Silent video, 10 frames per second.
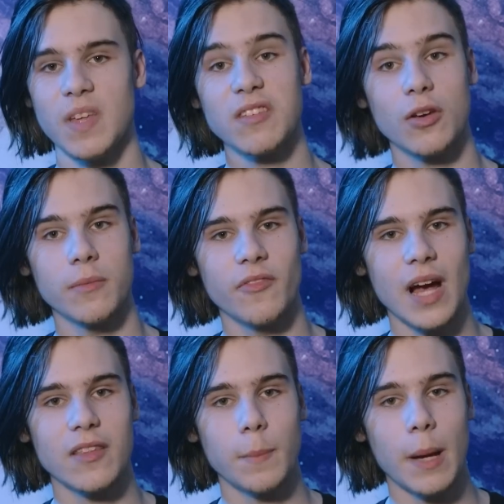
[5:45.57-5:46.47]
This could in
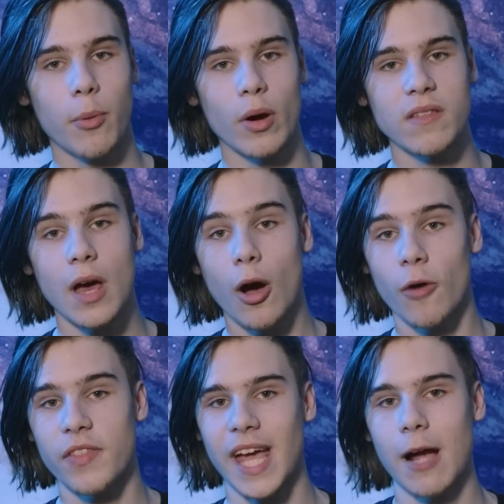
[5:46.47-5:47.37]
fact be a point
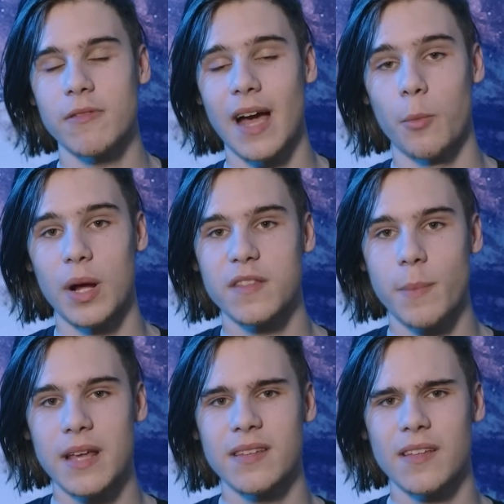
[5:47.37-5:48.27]
of the countdown where
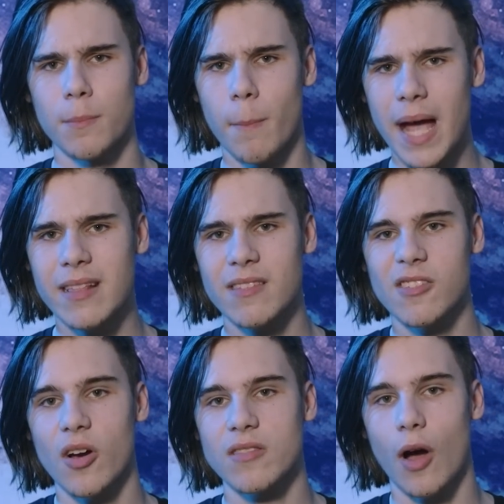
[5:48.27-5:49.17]
SpaceX may
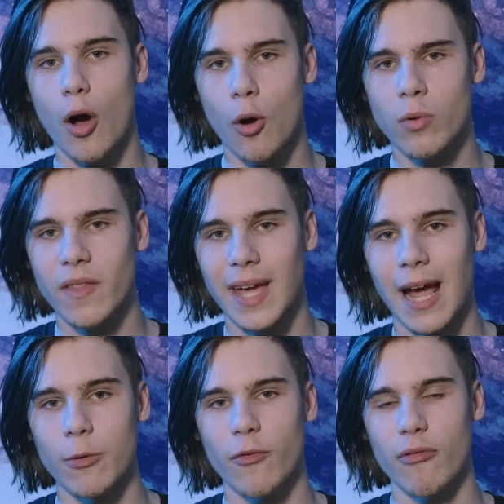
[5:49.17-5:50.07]
decide to hold the
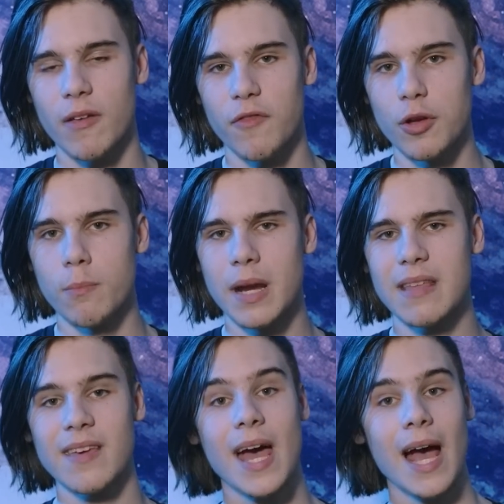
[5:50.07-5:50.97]
count for a few
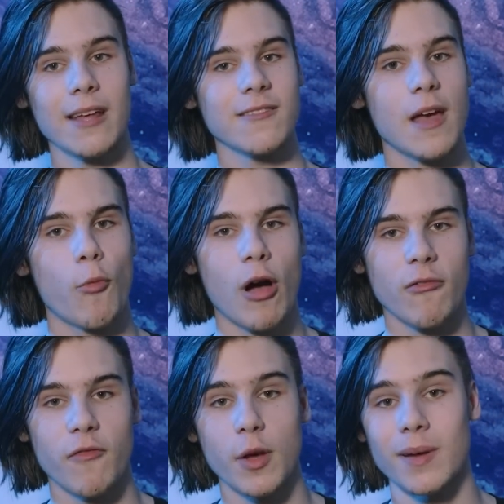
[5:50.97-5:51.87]
minutes as they work
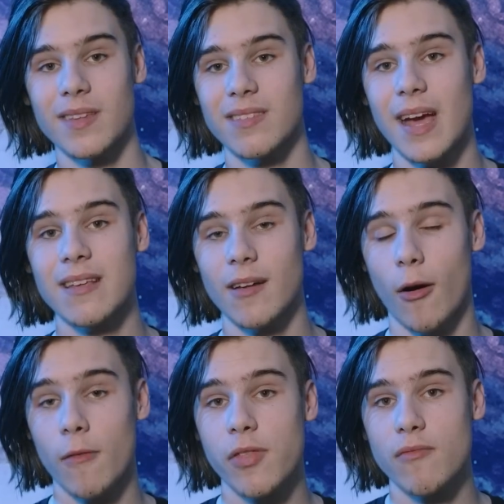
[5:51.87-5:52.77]
reviewing the data
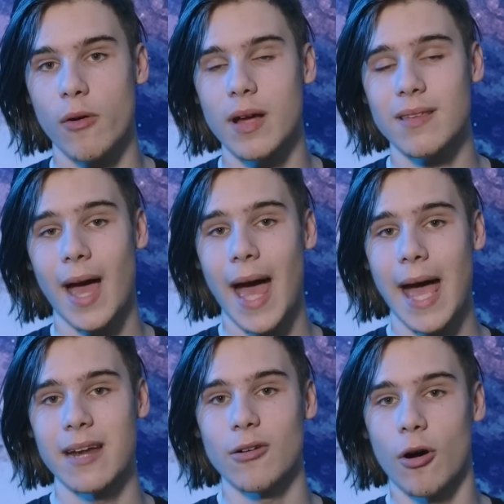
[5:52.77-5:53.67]
of the rocket
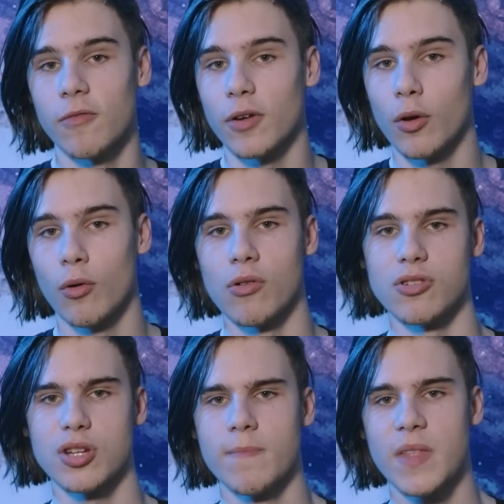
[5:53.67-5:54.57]
ahead of
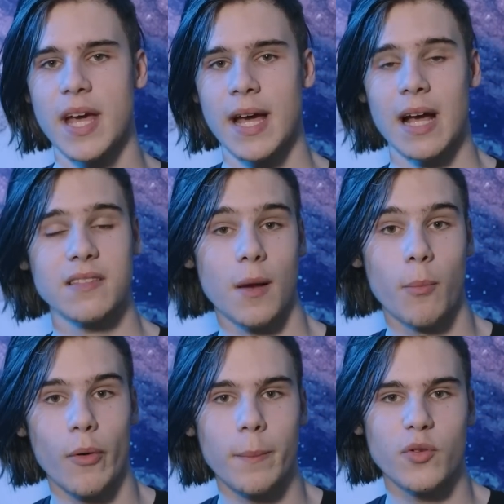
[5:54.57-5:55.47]
launch. At some
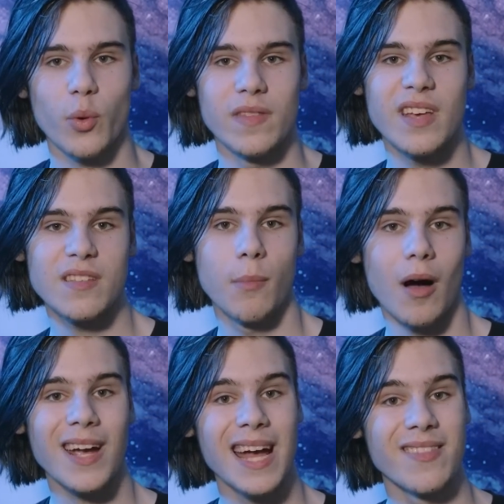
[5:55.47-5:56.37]
point between this
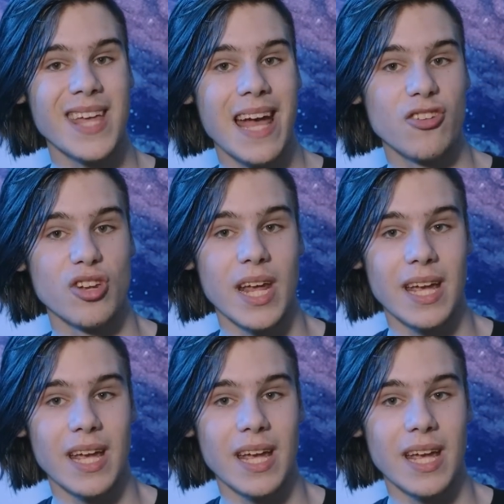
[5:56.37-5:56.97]
mark and the engine